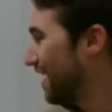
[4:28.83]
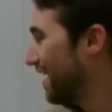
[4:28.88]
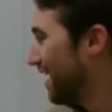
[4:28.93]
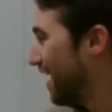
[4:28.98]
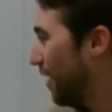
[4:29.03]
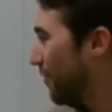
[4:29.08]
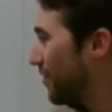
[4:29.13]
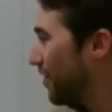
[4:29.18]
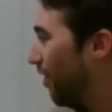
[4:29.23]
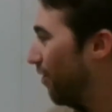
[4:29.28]

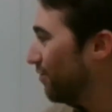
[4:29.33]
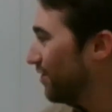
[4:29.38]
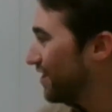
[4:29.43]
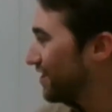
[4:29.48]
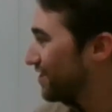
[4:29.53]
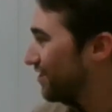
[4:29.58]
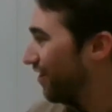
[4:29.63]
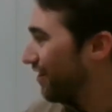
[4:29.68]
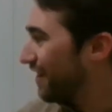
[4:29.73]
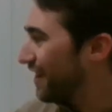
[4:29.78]
And we only
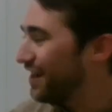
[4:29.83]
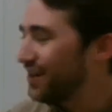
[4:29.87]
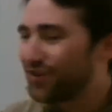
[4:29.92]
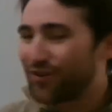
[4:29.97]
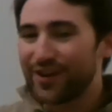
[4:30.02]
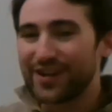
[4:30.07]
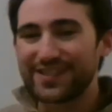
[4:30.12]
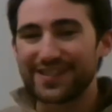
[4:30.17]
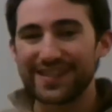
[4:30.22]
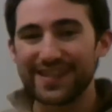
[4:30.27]
start
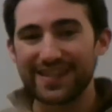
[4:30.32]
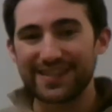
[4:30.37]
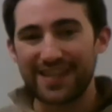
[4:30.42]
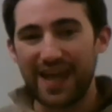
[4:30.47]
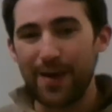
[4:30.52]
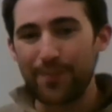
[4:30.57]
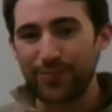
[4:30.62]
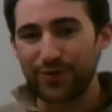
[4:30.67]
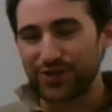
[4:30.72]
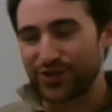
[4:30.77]
increasing the
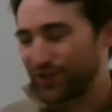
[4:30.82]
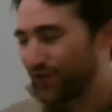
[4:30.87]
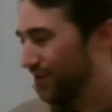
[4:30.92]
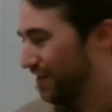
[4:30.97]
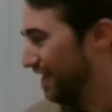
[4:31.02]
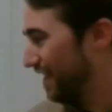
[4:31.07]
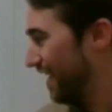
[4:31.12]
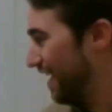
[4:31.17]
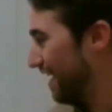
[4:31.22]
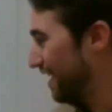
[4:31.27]
temperature
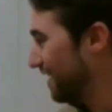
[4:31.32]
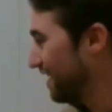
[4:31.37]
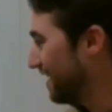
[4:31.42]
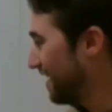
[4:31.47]
again